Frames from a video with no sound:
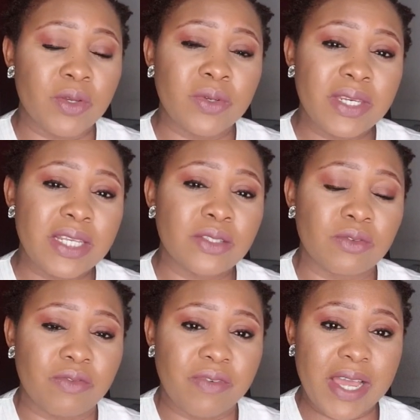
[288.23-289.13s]
you need to
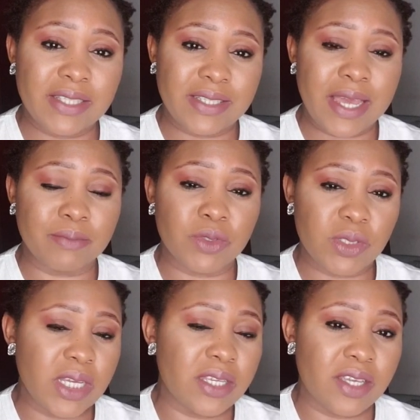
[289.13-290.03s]
find time to
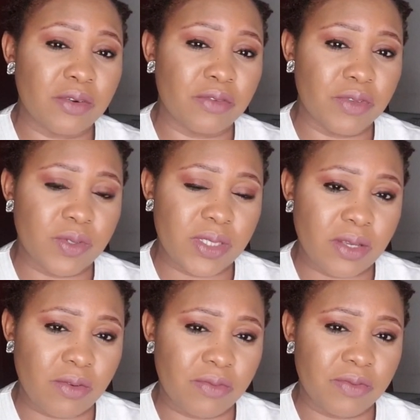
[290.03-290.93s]
take care of
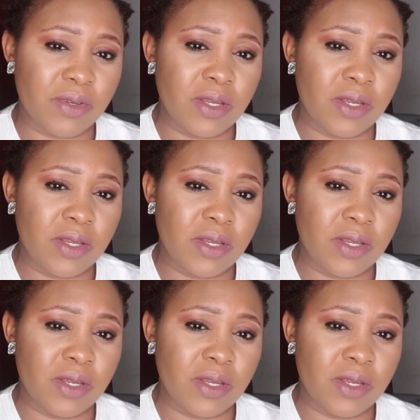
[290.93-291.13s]
yourself.